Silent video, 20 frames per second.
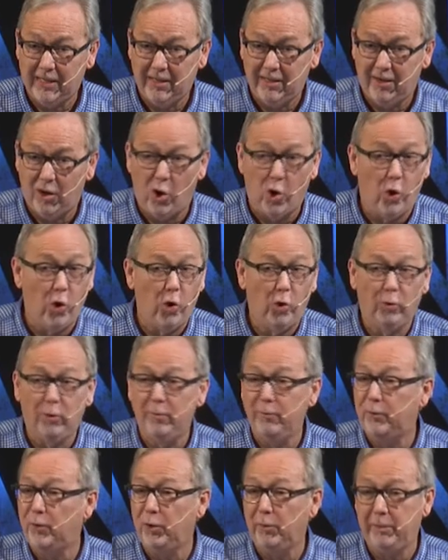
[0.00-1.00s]
A whole
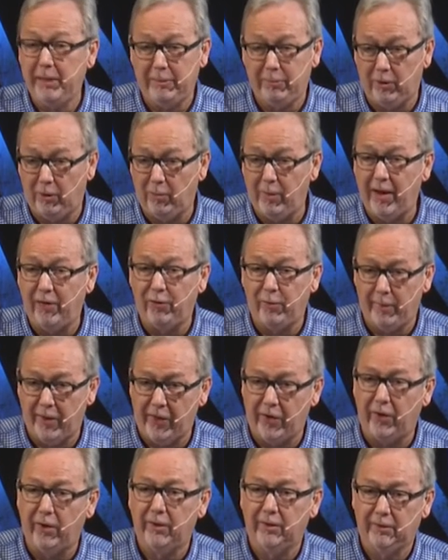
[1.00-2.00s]
room full of people around their
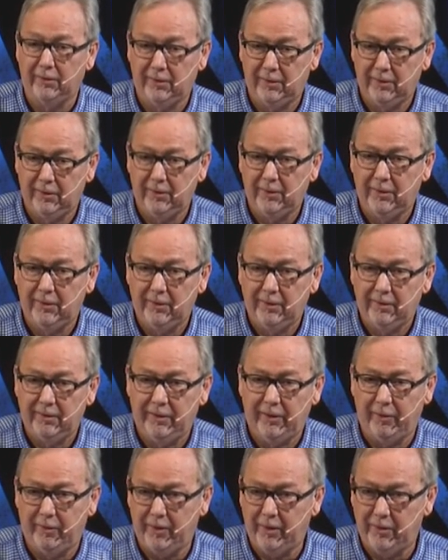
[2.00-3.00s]
mother, mm.
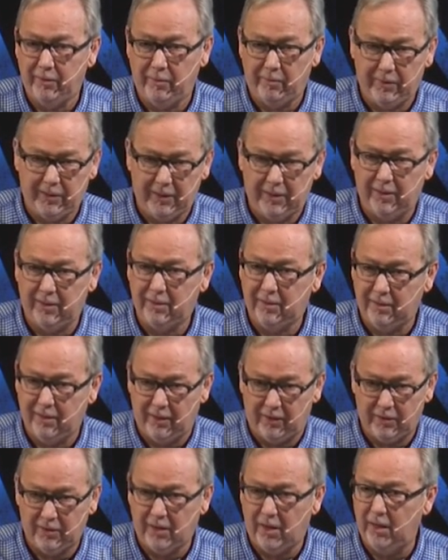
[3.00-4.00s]
their this you
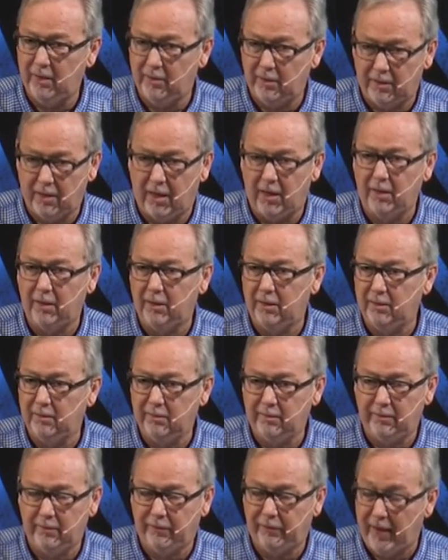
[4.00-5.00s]
know the son, the daughter,
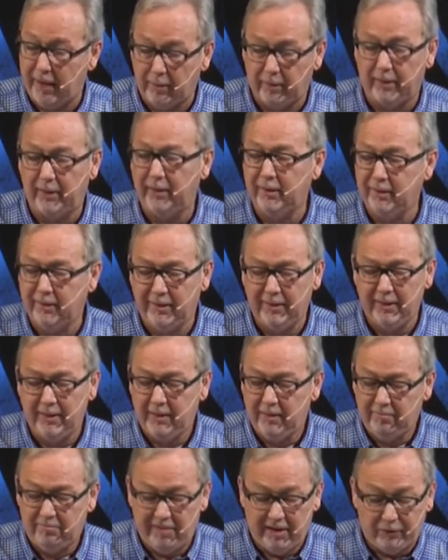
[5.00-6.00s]
the family.
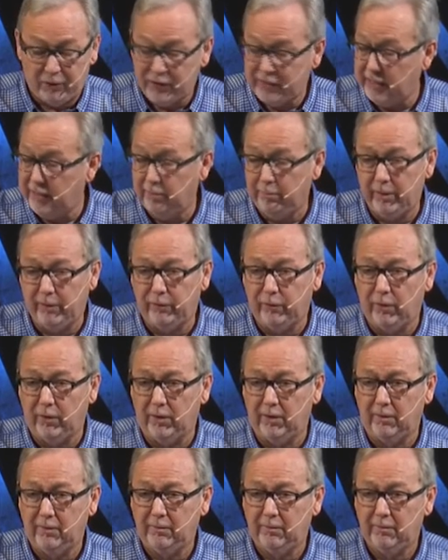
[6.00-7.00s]
Never seen them
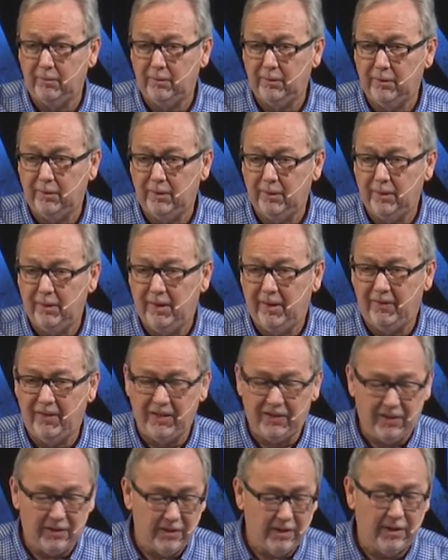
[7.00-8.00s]
before. Mm.
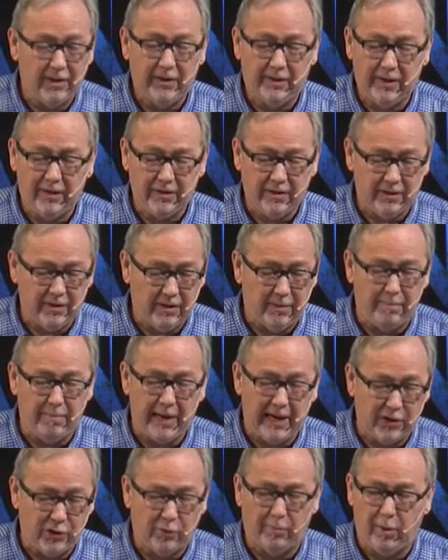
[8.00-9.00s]
This is a this is a
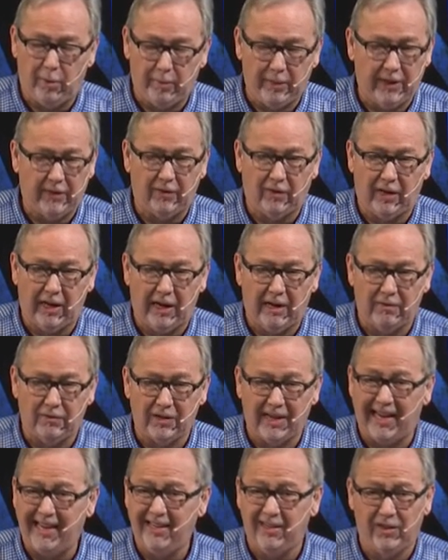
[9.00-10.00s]
major moment in their
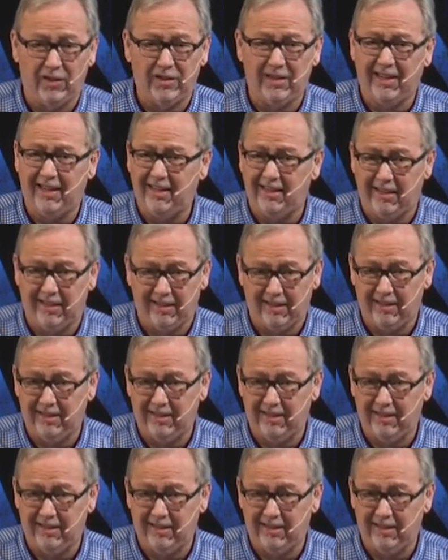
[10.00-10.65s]
lives. I understand it.